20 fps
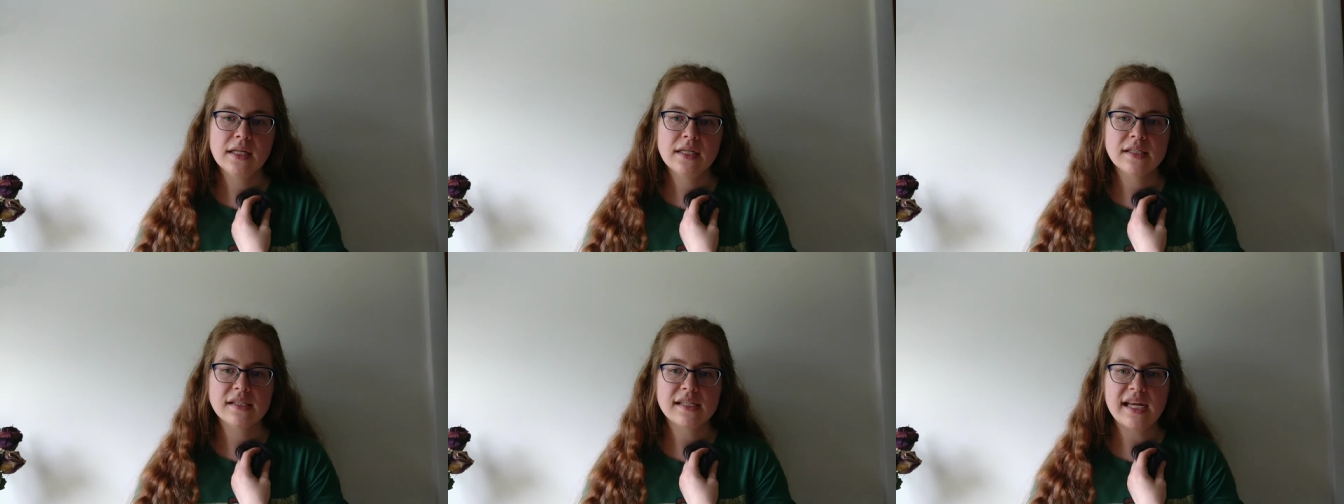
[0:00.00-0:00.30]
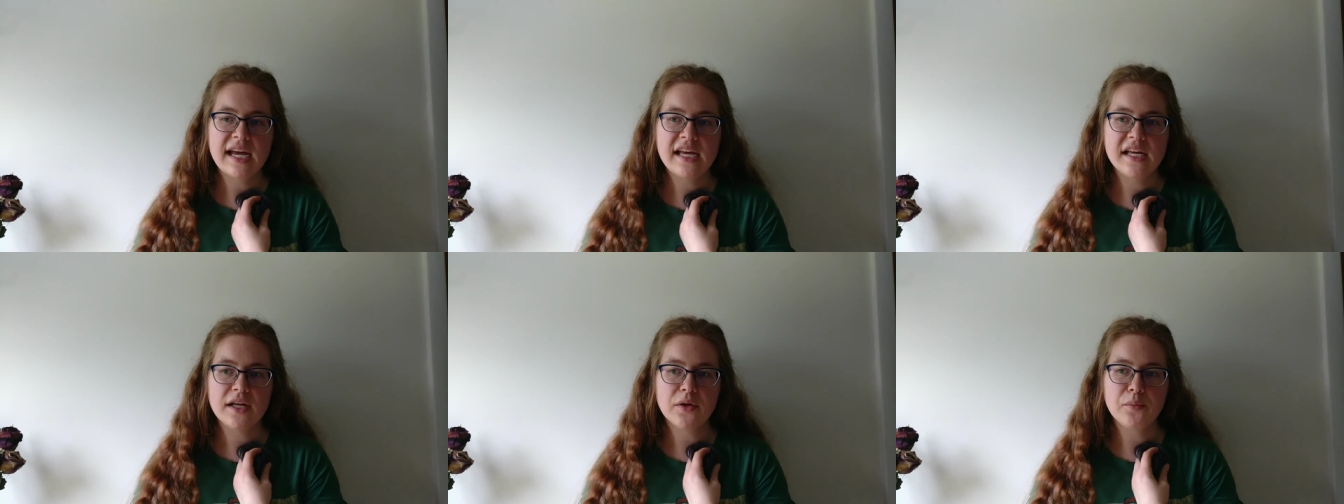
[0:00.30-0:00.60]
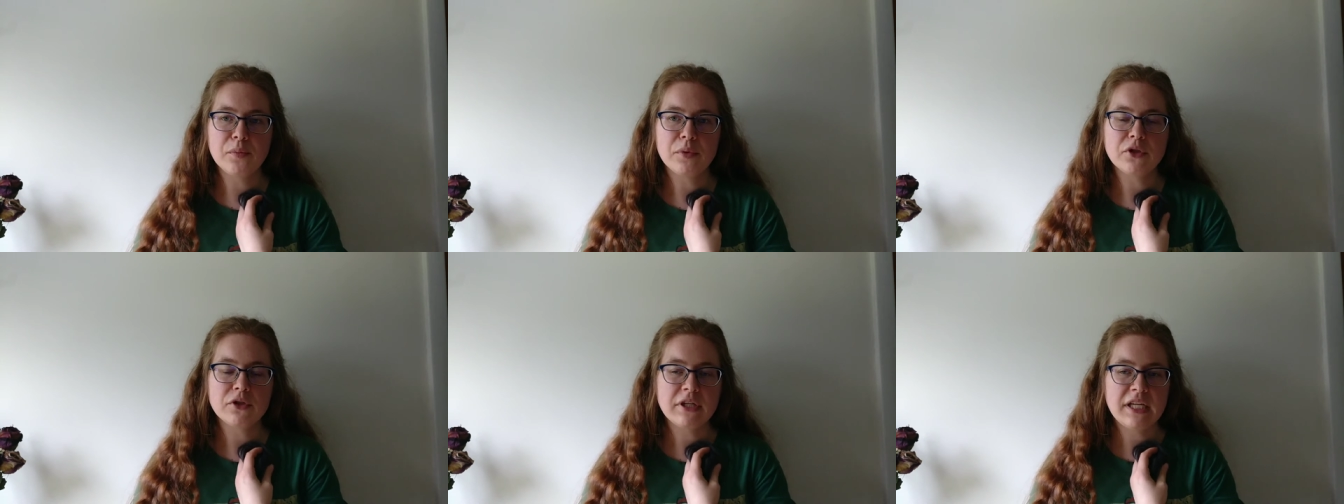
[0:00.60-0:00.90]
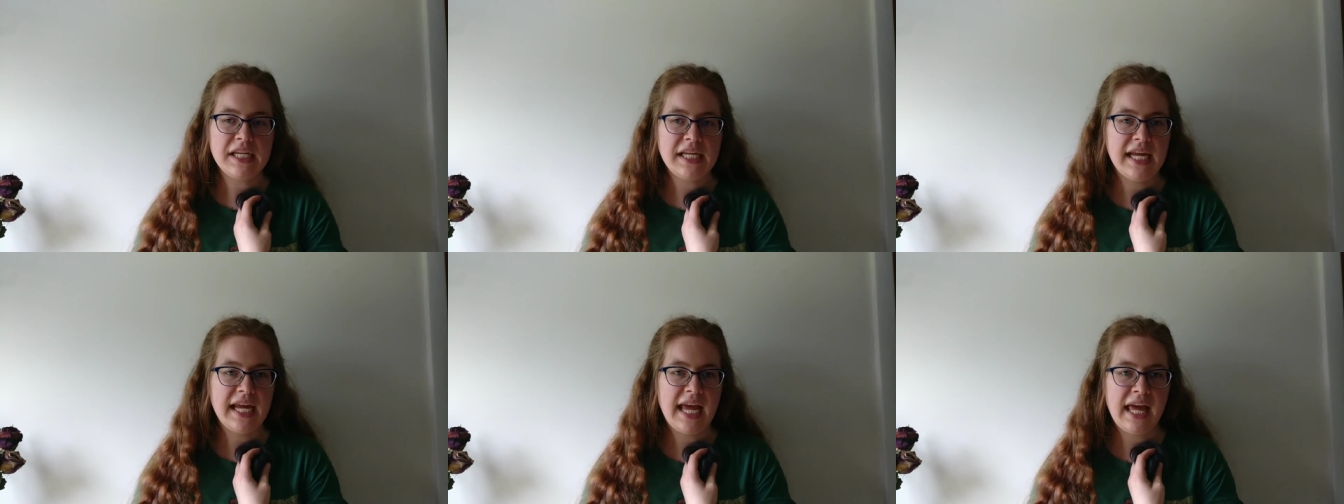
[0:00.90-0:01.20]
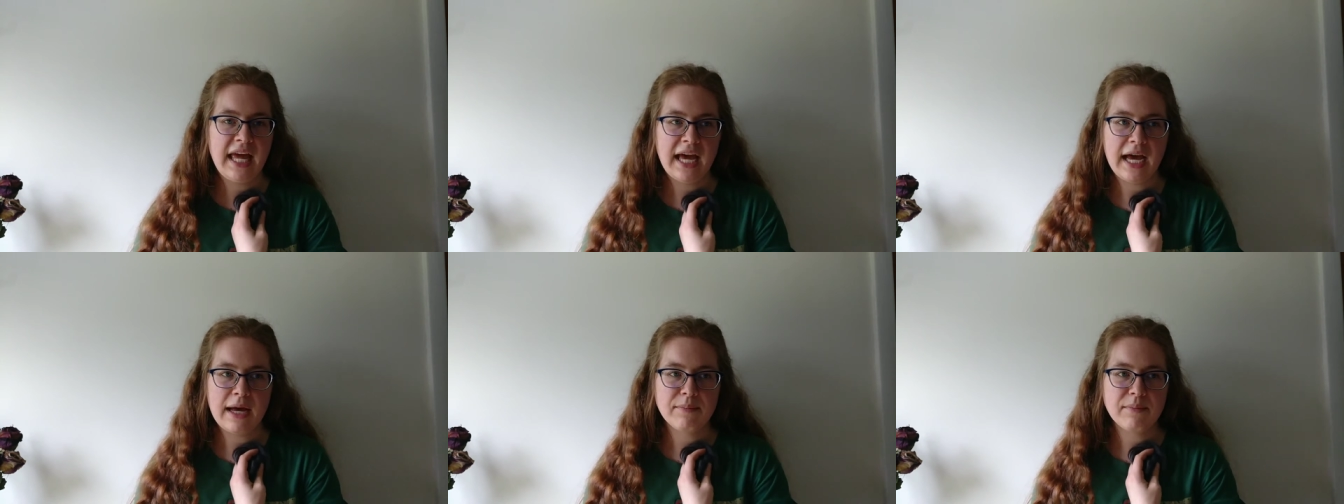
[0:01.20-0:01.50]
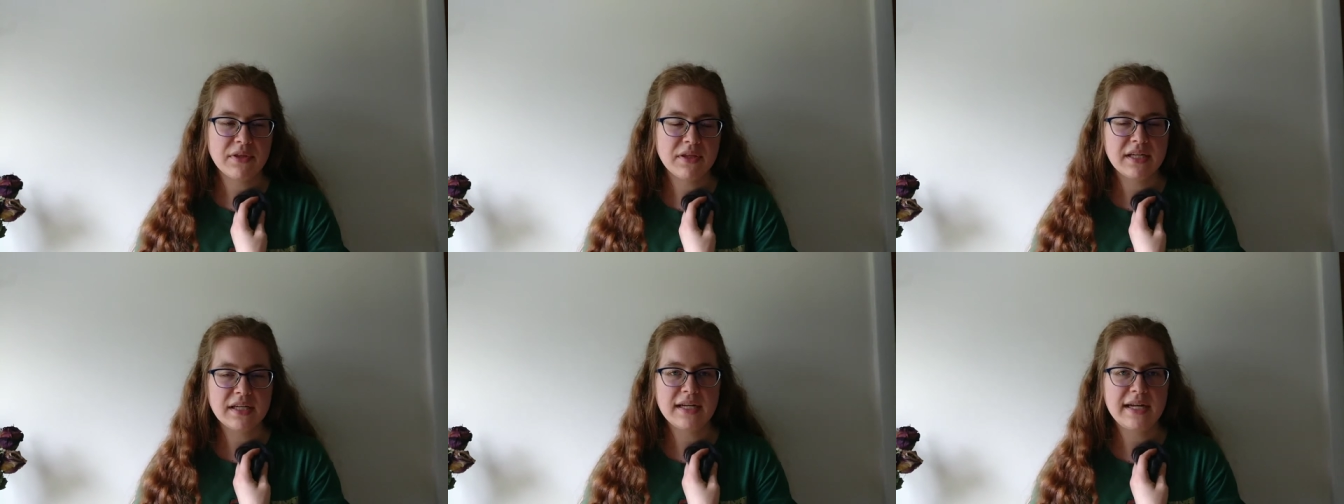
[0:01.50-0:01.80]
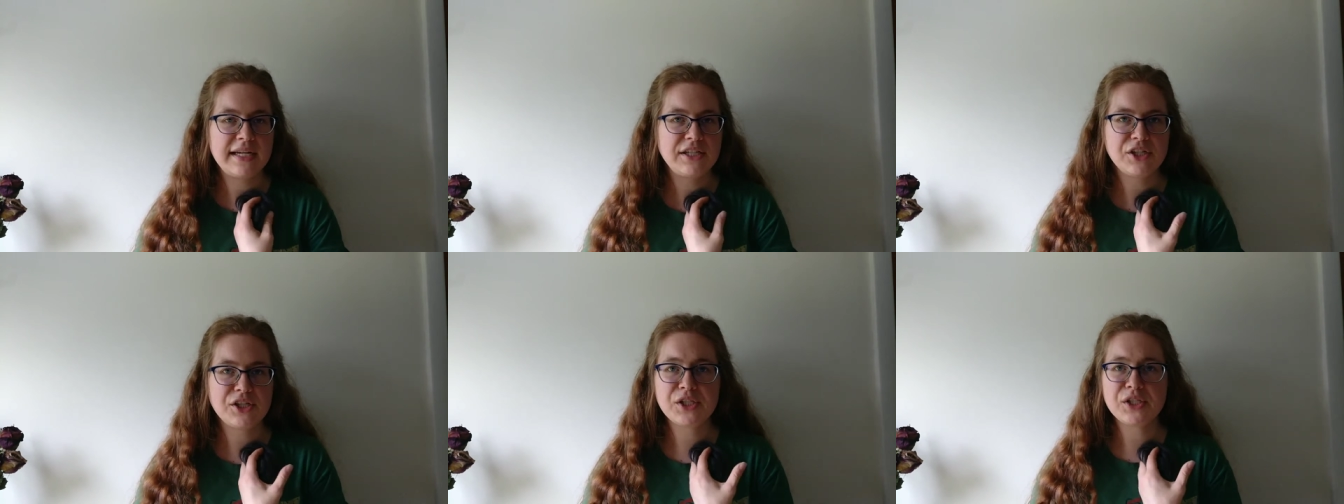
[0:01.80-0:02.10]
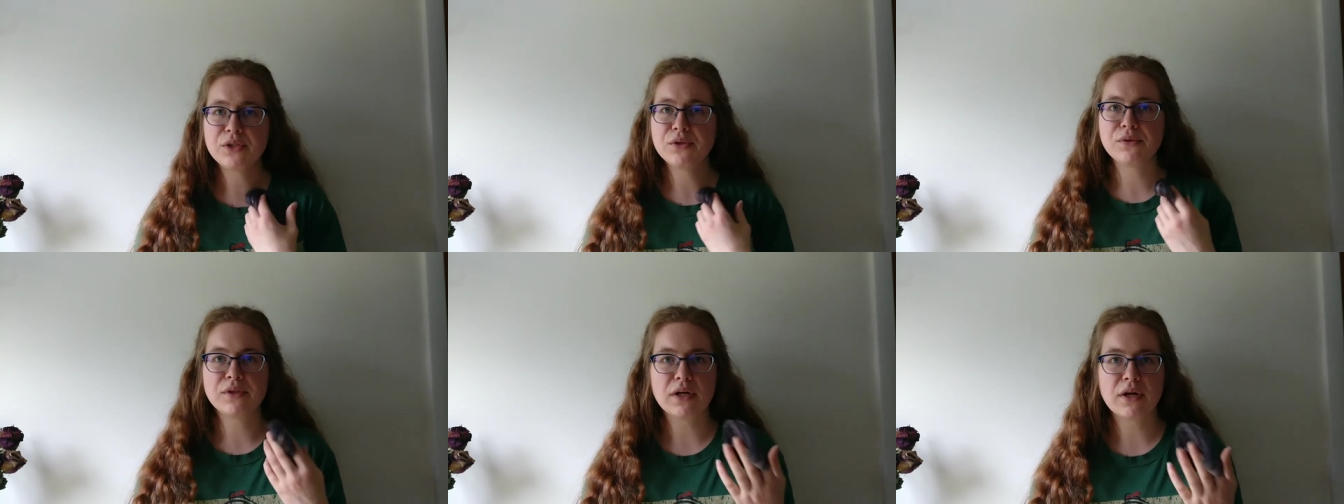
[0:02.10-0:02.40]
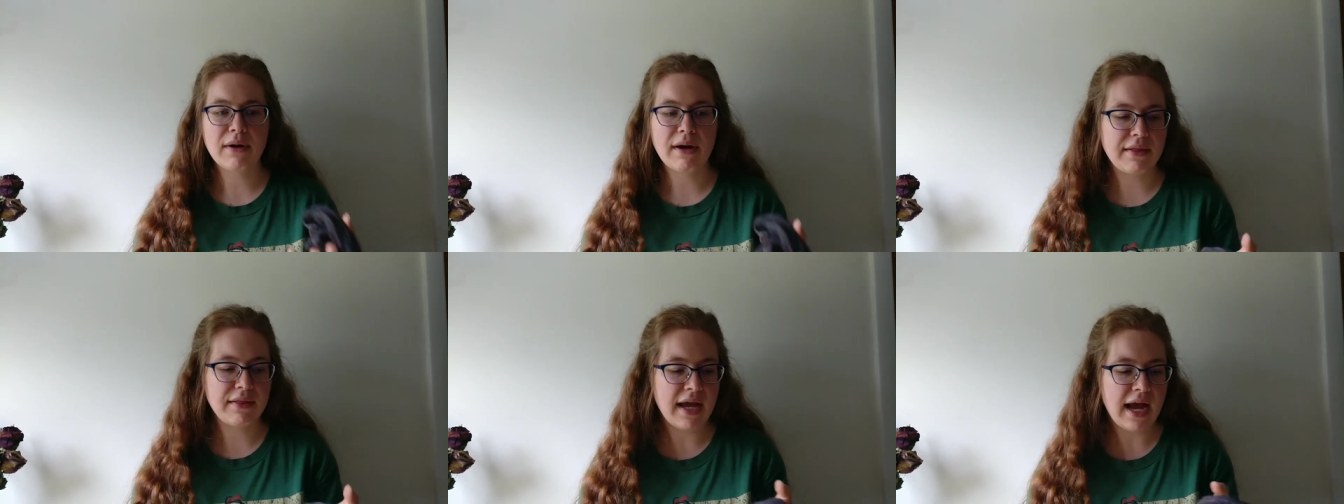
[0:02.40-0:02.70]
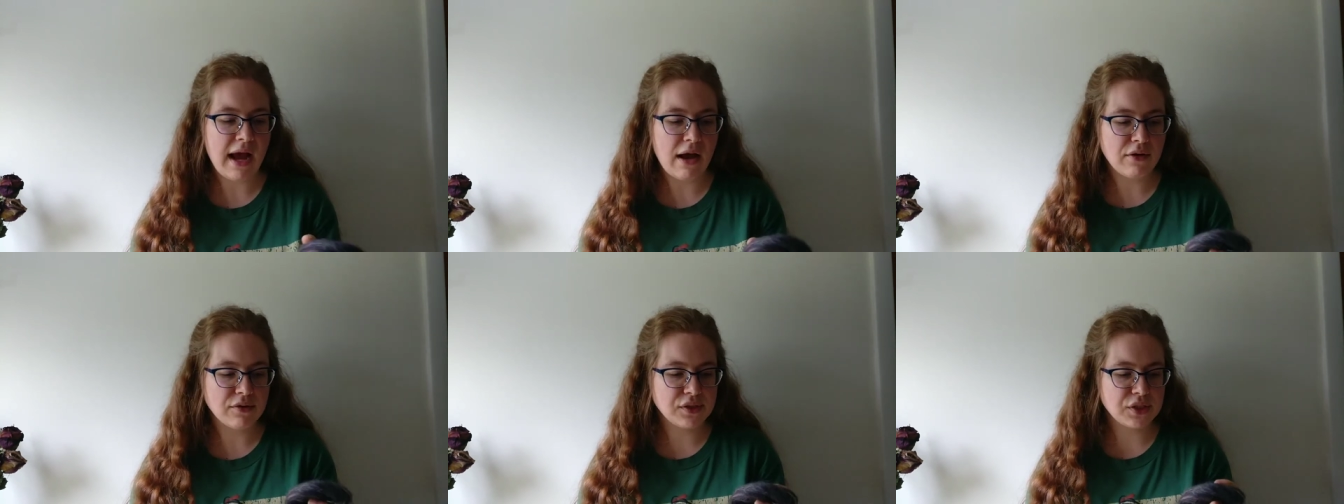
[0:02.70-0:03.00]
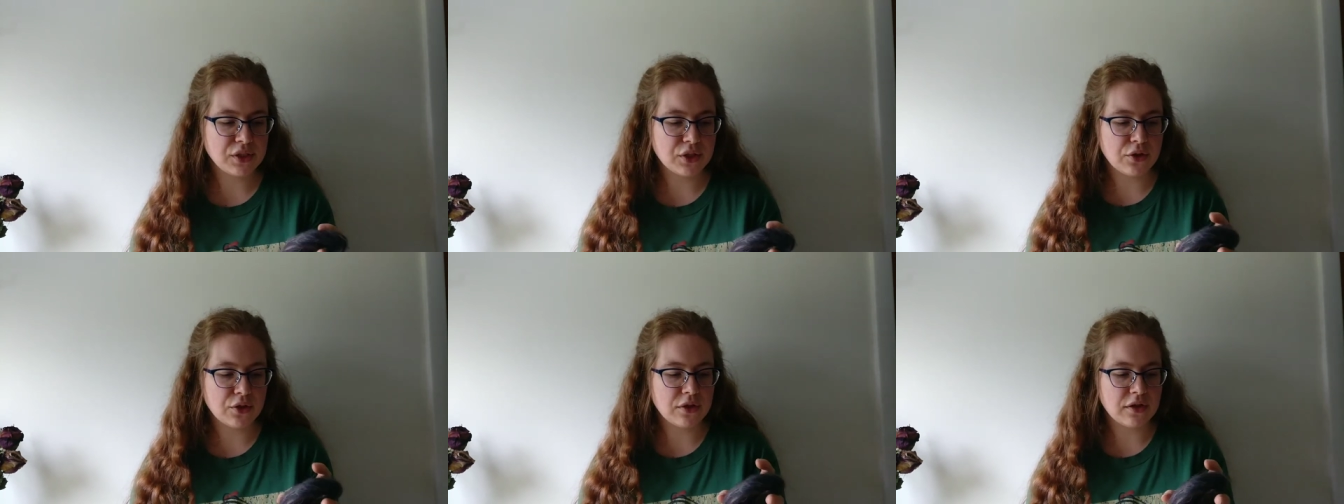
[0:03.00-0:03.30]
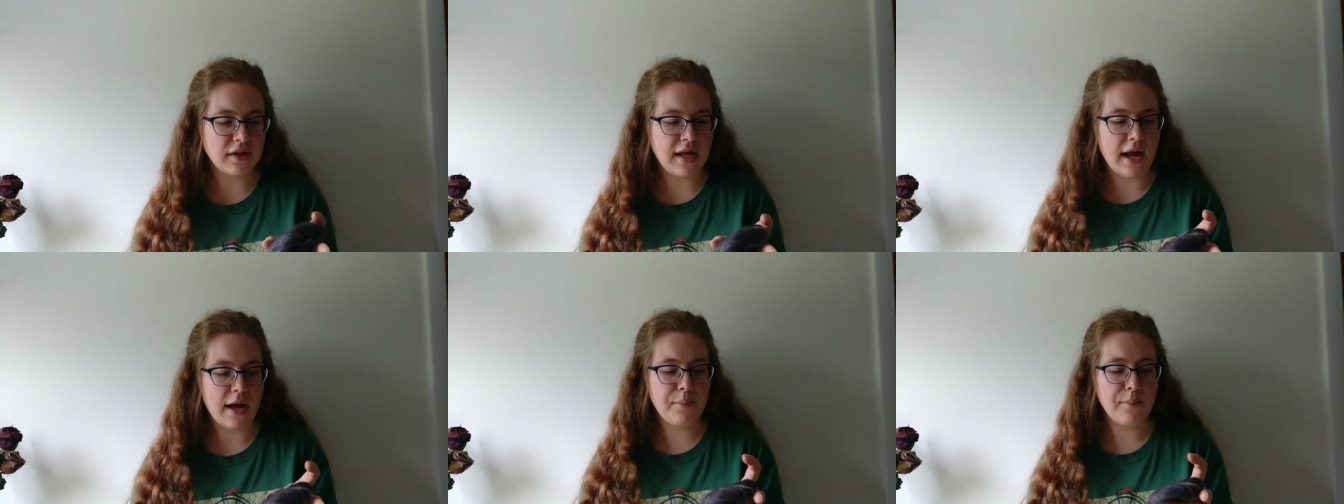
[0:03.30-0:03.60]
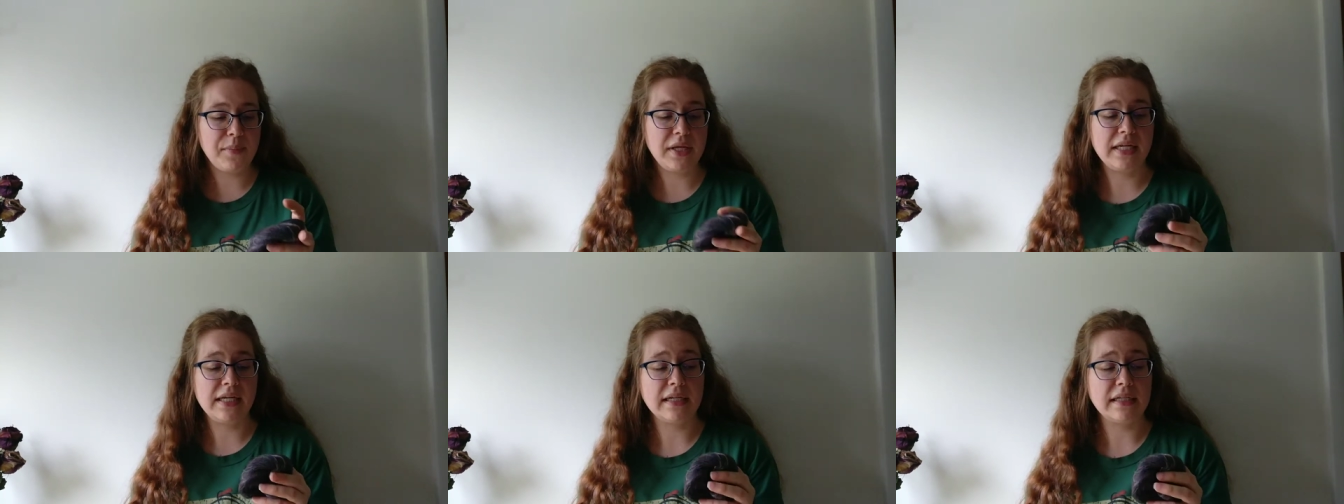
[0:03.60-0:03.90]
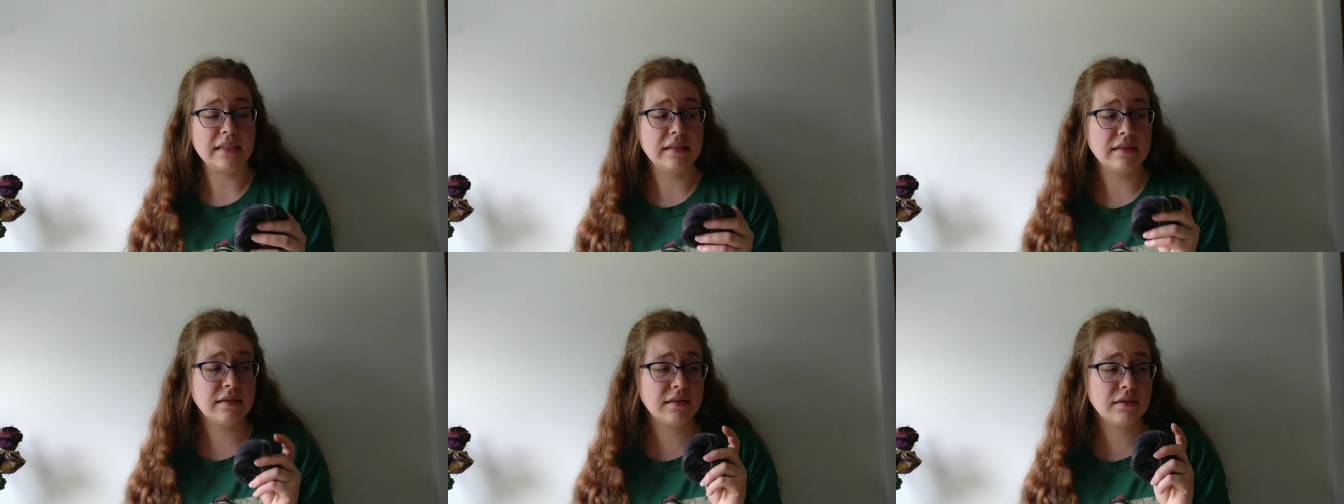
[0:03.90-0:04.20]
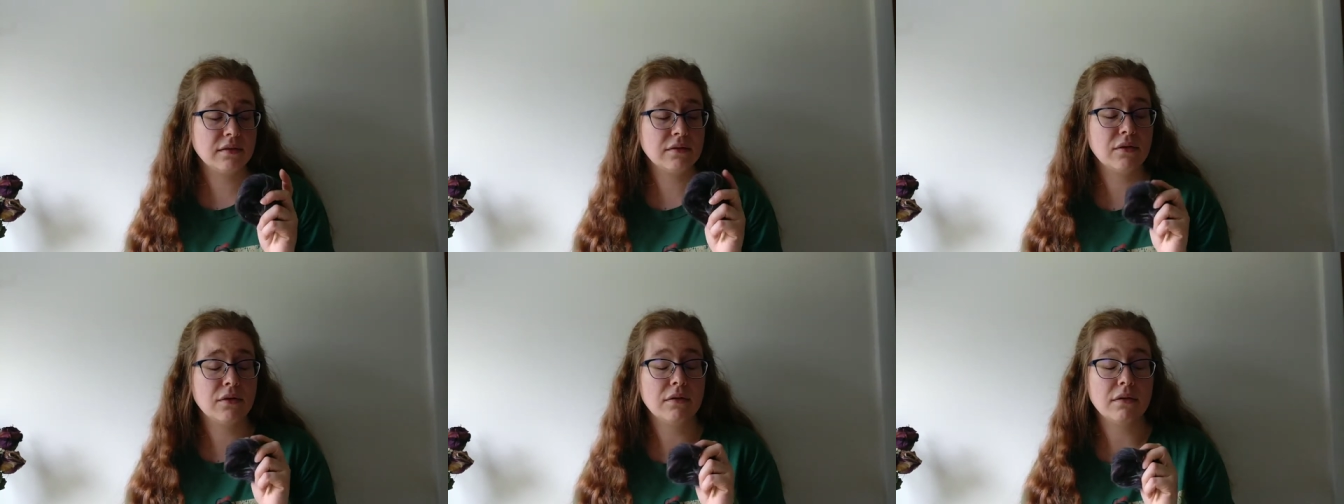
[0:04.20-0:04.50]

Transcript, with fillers: style bulky hap that I just use around the house to curl up because